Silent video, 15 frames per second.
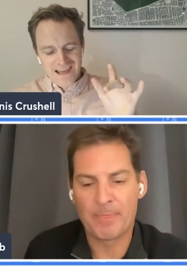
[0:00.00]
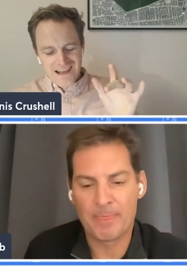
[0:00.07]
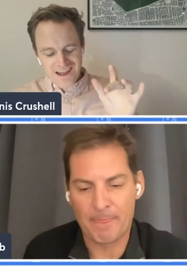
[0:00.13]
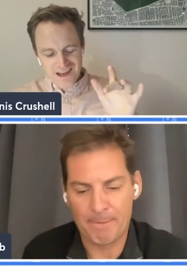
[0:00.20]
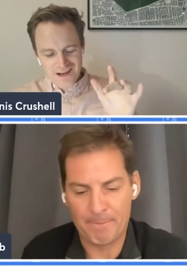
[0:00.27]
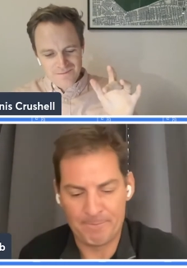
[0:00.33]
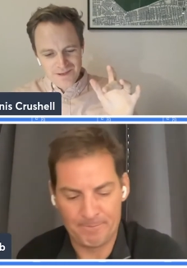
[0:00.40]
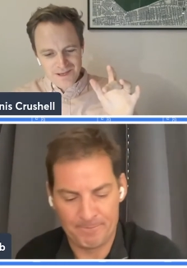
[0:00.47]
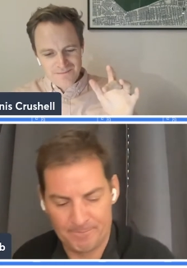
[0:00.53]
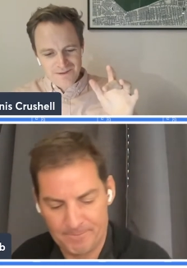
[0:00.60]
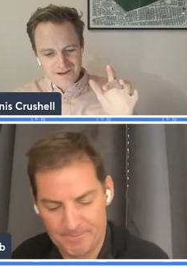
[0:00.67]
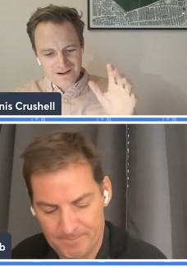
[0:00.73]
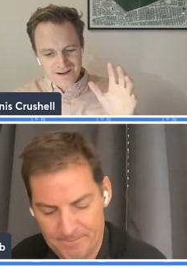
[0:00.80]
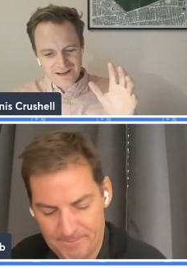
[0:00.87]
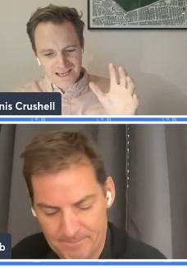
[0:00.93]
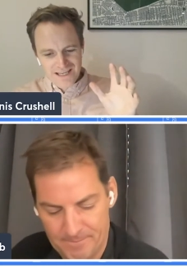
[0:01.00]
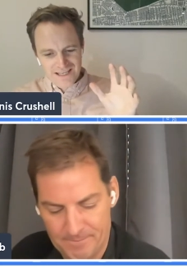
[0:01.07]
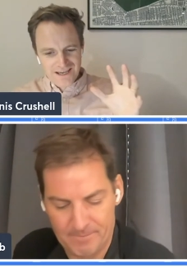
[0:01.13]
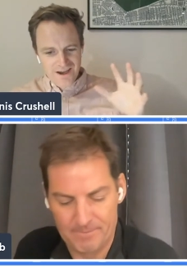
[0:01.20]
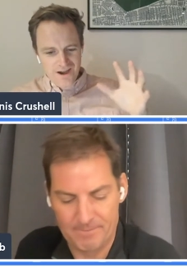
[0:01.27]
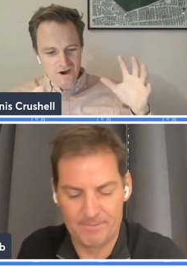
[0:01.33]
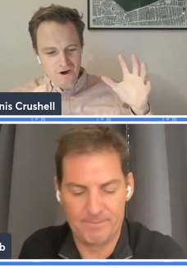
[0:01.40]
Speaker 1: lot of people are
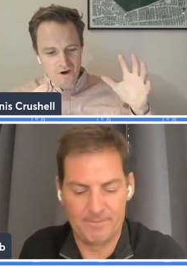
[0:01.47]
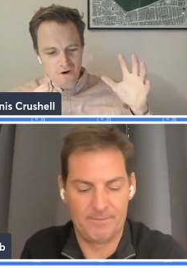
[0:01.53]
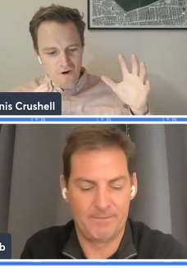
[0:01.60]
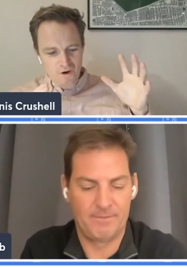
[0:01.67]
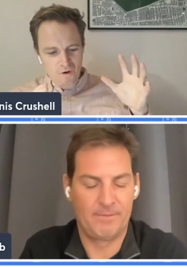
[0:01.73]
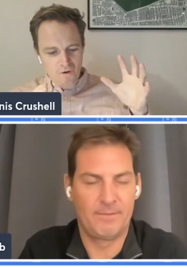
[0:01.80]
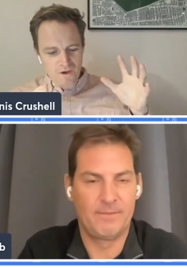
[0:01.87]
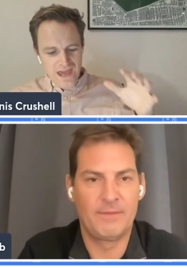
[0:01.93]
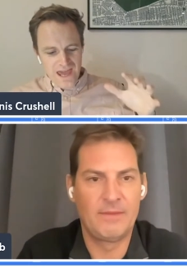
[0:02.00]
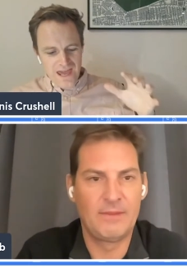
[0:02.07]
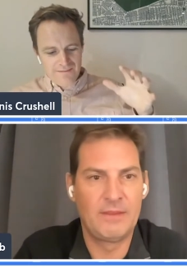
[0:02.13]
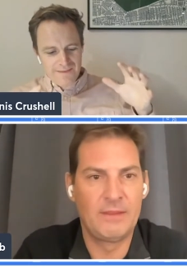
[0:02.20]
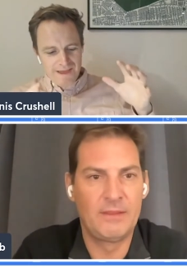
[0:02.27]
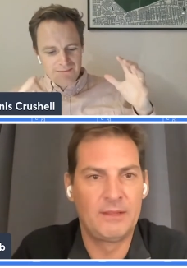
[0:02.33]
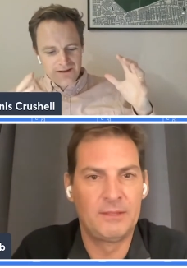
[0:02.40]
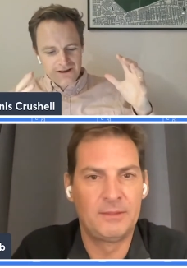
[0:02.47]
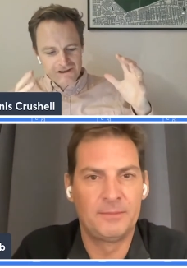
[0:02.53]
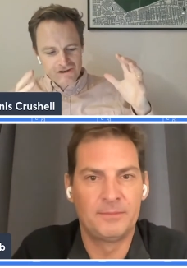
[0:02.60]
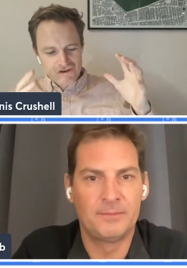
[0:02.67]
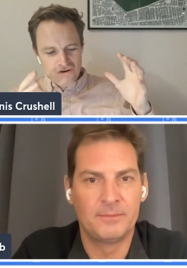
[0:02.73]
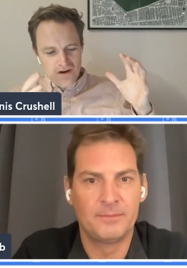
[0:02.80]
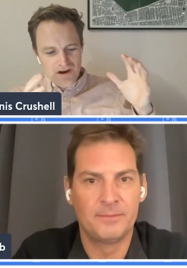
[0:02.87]
like, okay, maybe I'll
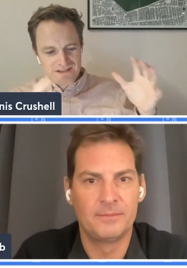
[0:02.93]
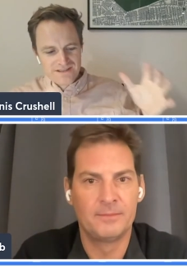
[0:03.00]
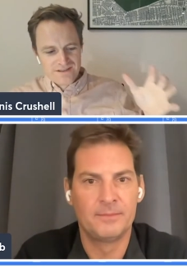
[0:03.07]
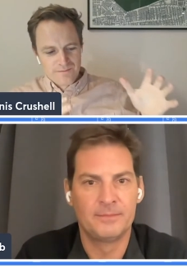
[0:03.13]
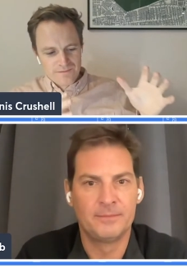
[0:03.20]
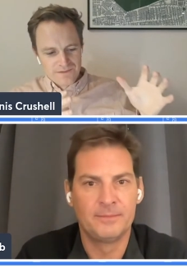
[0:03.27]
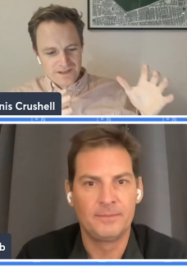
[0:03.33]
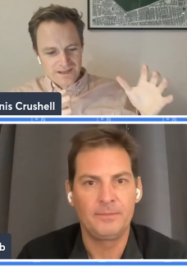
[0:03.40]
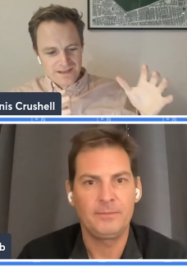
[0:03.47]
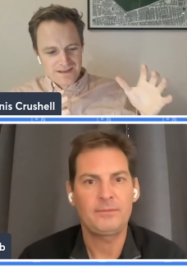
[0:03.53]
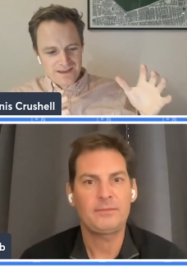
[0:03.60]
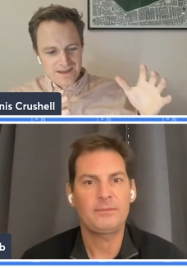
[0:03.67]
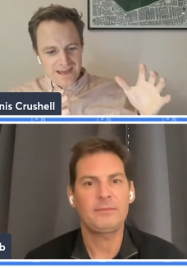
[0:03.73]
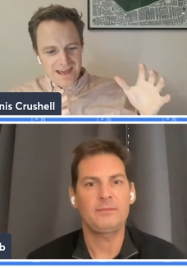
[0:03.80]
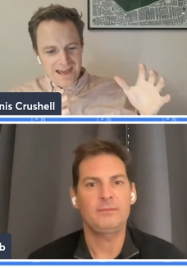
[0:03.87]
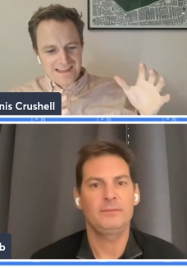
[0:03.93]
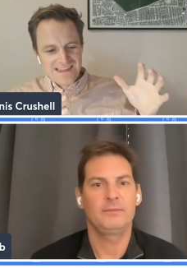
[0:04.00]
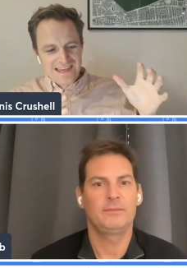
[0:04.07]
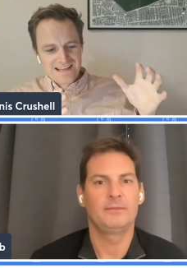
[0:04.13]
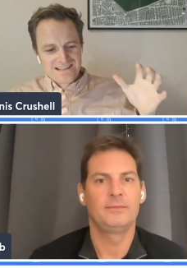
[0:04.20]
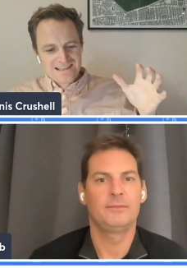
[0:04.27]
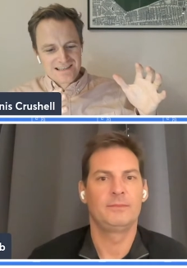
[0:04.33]
try something. And
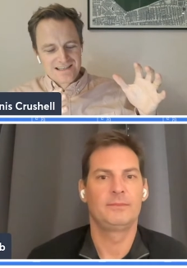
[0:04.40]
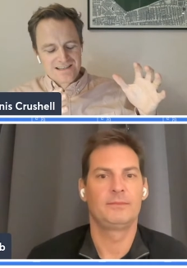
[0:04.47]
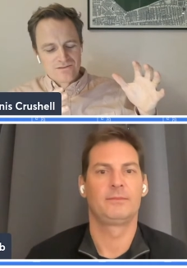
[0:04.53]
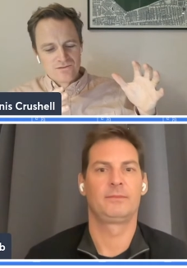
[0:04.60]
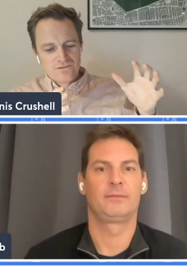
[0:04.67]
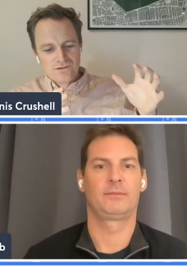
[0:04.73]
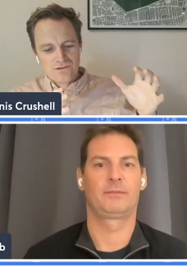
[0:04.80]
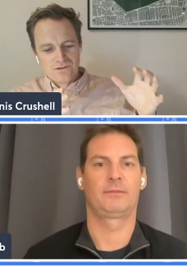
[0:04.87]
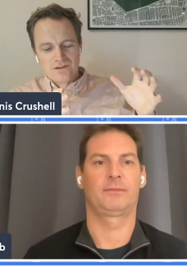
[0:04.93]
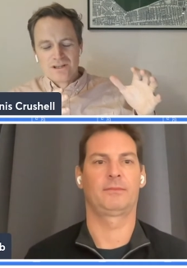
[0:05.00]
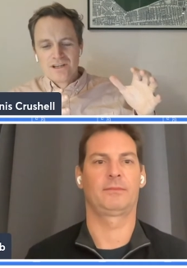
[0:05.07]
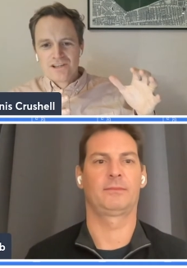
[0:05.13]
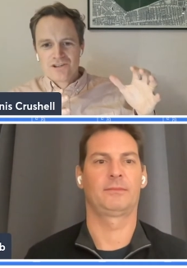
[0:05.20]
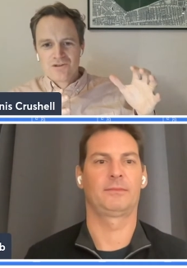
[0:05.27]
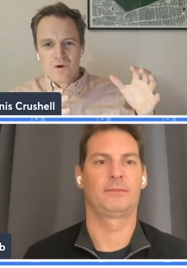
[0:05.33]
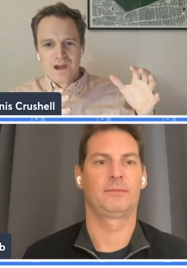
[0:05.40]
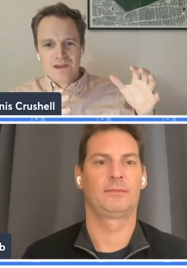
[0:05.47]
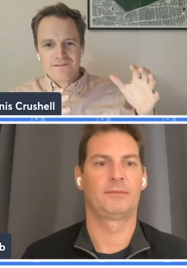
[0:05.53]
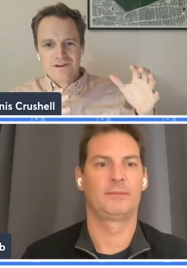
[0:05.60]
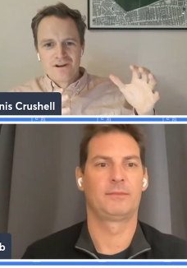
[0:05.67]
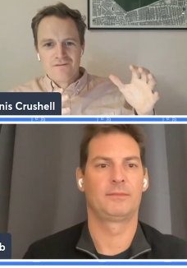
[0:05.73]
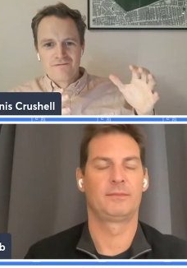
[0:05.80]
then it's like, oh, do I
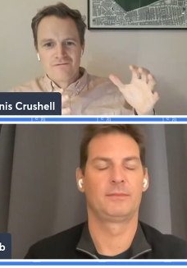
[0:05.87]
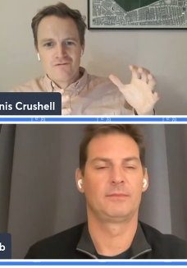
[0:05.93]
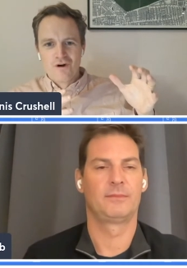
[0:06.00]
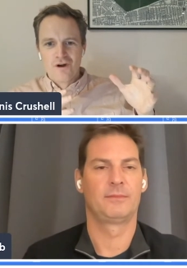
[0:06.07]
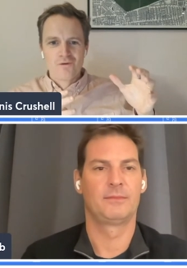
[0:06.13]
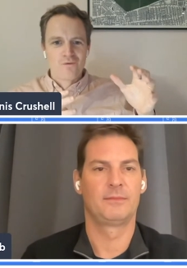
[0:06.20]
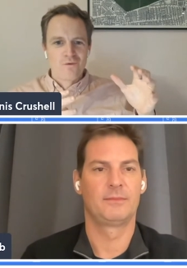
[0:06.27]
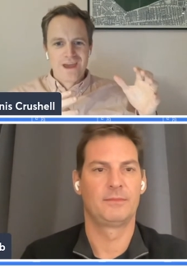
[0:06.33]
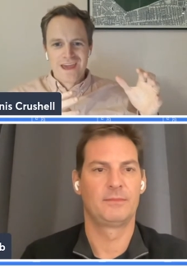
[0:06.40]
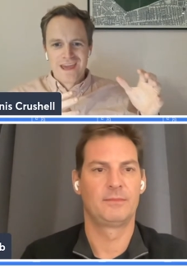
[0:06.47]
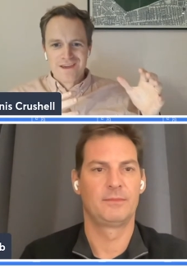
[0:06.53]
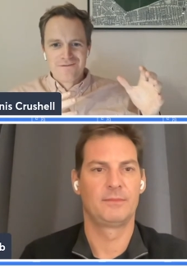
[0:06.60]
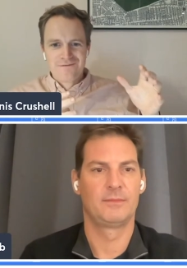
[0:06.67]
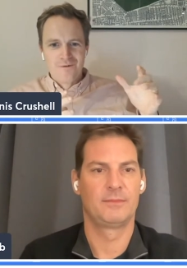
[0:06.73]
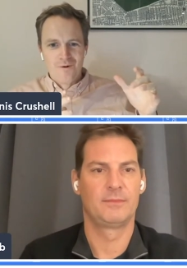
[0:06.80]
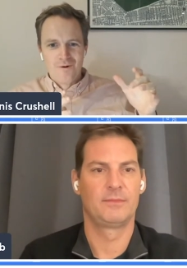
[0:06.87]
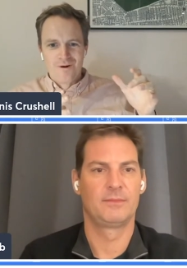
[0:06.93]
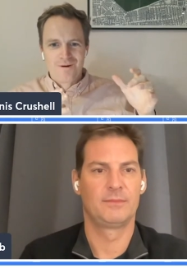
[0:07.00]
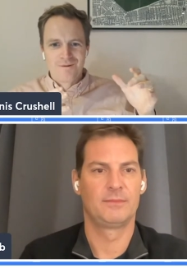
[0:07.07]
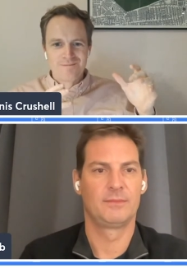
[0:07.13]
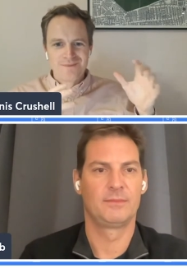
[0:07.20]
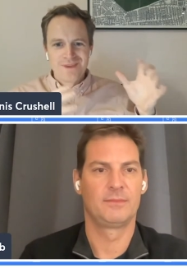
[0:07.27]
have enough runway
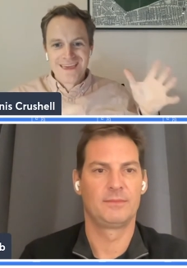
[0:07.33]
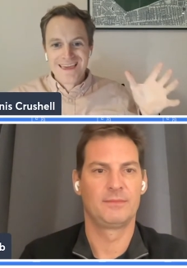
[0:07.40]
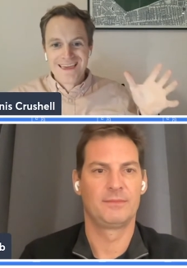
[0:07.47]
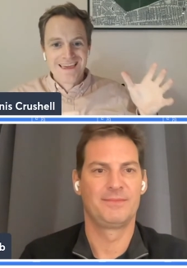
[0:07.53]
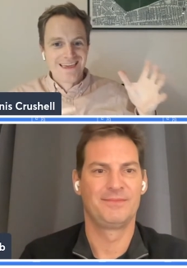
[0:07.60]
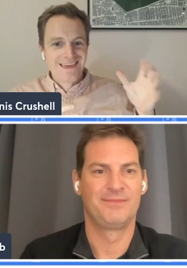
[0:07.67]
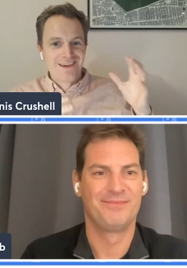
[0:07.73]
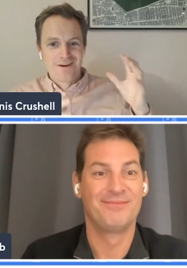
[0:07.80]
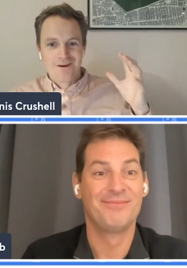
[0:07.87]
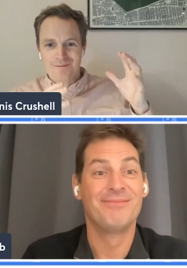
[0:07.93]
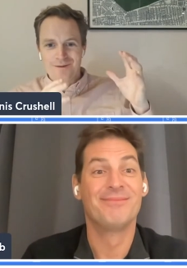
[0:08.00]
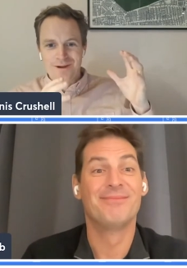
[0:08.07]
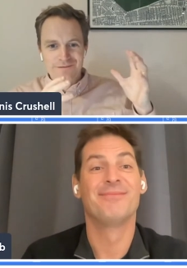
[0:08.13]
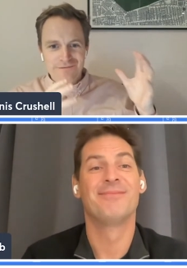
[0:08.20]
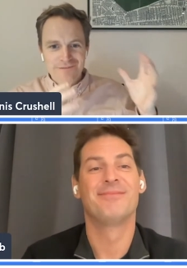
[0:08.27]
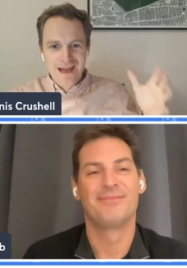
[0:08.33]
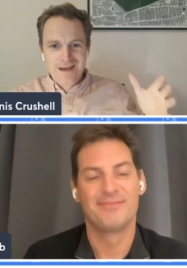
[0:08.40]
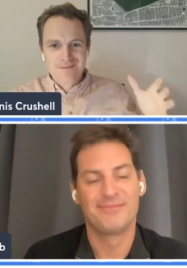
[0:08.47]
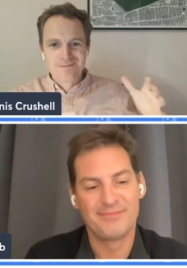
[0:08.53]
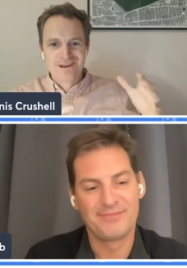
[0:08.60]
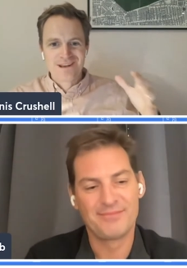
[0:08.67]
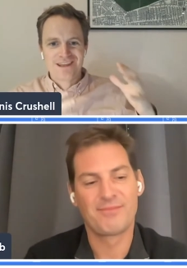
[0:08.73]
for me or my
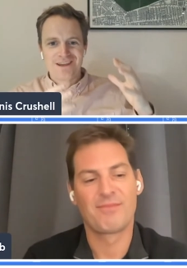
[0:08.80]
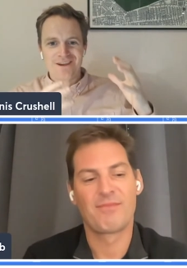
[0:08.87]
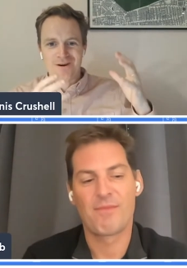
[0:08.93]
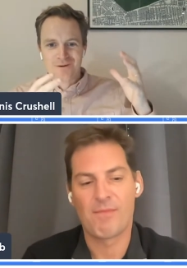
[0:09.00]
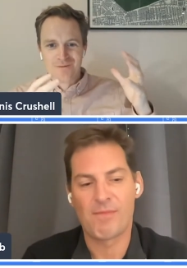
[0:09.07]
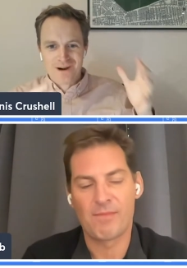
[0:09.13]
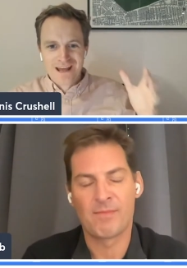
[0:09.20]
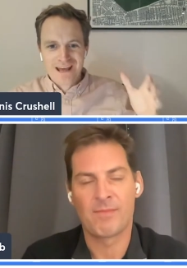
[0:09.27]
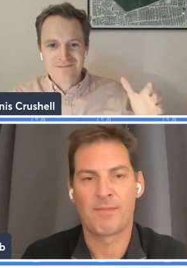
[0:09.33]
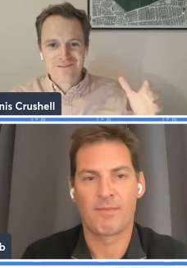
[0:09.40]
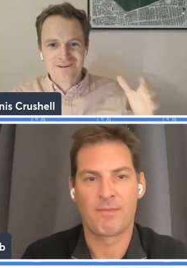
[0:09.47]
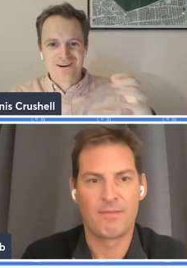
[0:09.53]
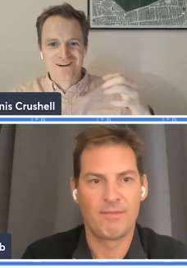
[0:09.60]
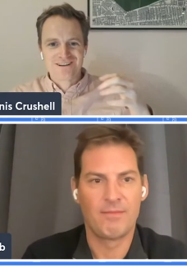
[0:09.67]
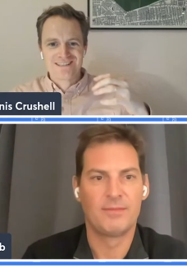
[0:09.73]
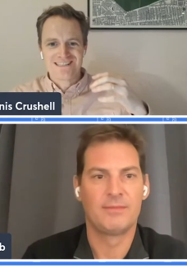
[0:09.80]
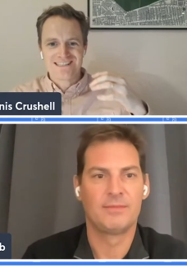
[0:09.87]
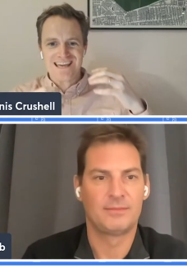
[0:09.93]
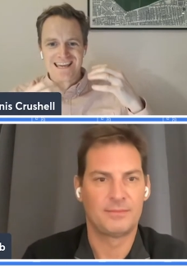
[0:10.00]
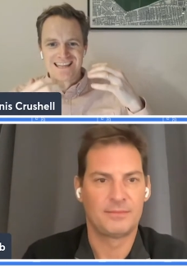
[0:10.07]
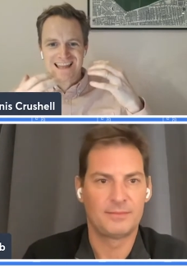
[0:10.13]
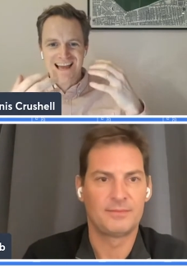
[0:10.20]
family or whatever to
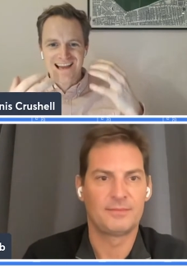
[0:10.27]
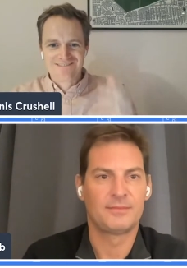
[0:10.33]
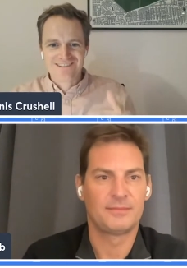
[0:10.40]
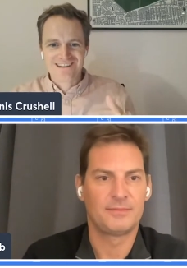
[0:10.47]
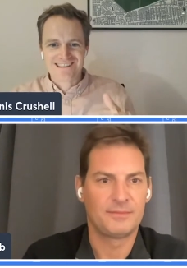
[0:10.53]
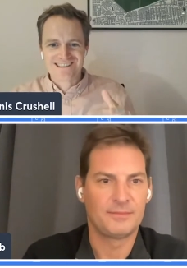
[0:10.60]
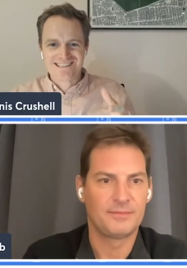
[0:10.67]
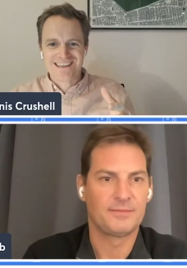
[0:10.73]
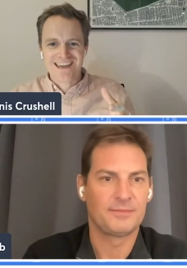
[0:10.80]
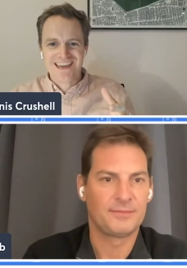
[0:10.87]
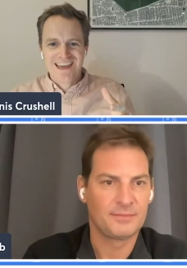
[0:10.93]
take that risk?